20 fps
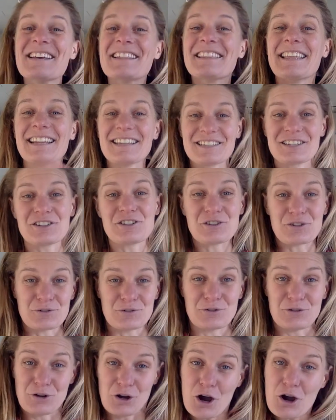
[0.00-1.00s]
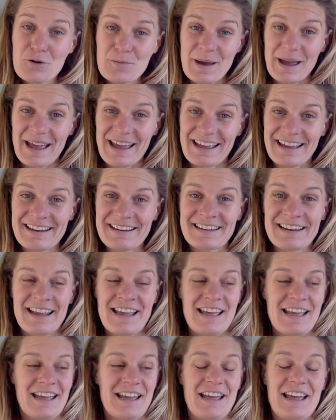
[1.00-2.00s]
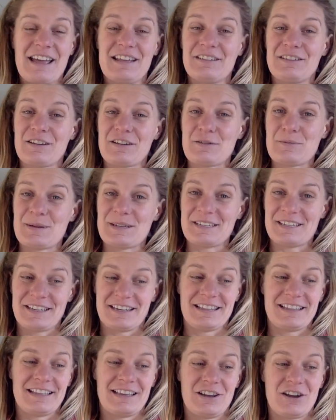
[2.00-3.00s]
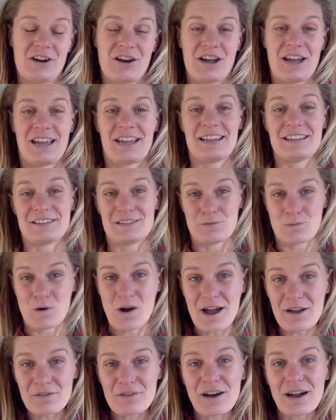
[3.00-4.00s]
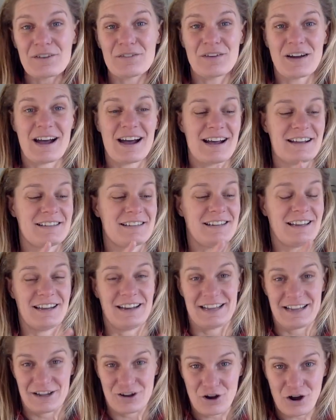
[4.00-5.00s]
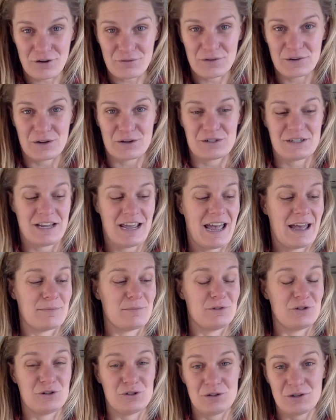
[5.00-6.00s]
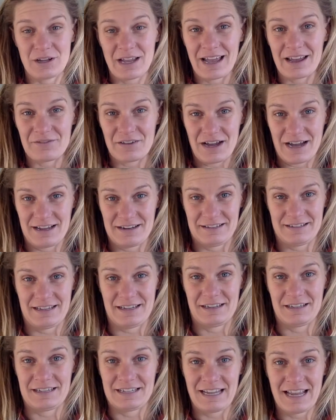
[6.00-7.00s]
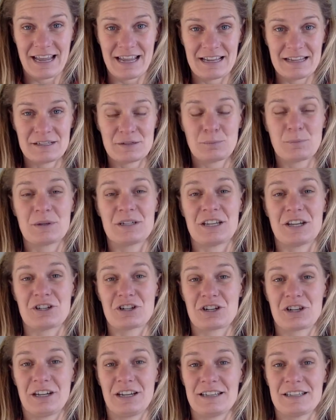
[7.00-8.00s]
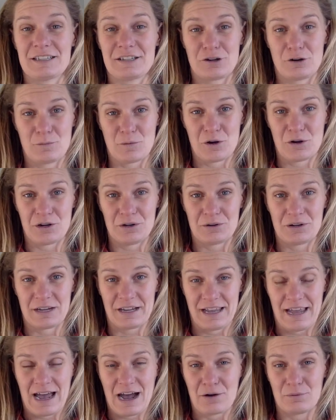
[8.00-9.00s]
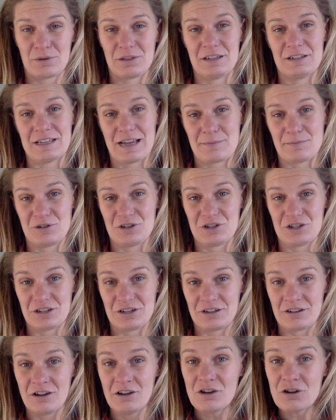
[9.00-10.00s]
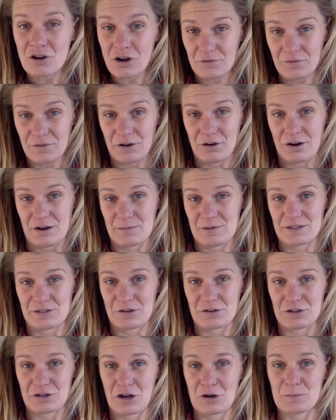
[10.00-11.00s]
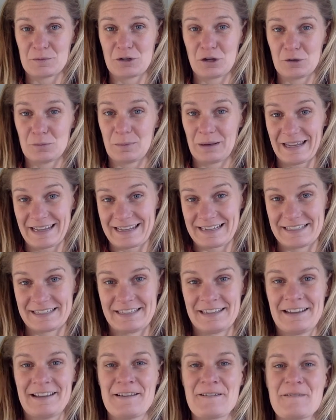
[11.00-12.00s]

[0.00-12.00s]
That digital nomad is going to be sitting there going, is the Wi-Fi fast? Can I get coffee on tap? Do you have artisan teas, potentially ceremonial cacao with adaptogen? Coffee creamers on top too, please.